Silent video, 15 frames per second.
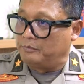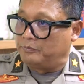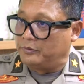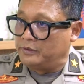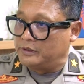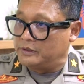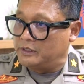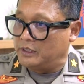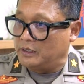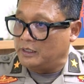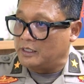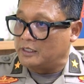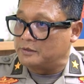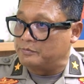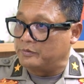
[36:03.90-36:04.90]
policing,
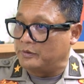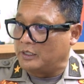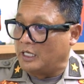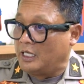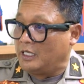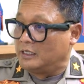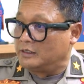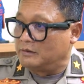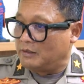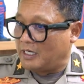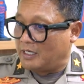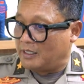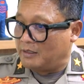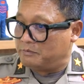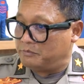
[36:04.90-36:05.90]

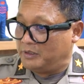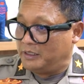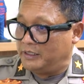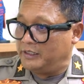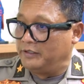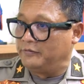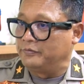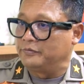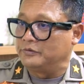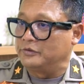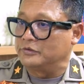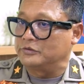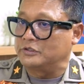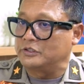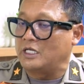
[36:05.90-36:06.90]
I believe,
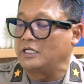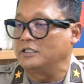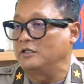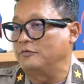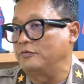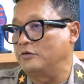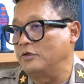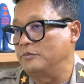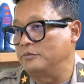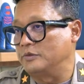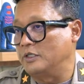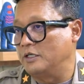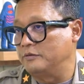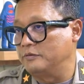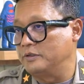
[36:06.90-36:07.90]
not starting from
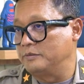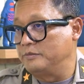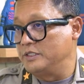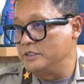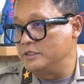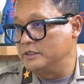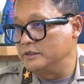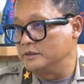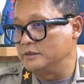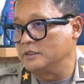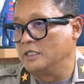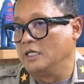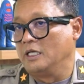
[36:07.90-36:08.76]
our missions,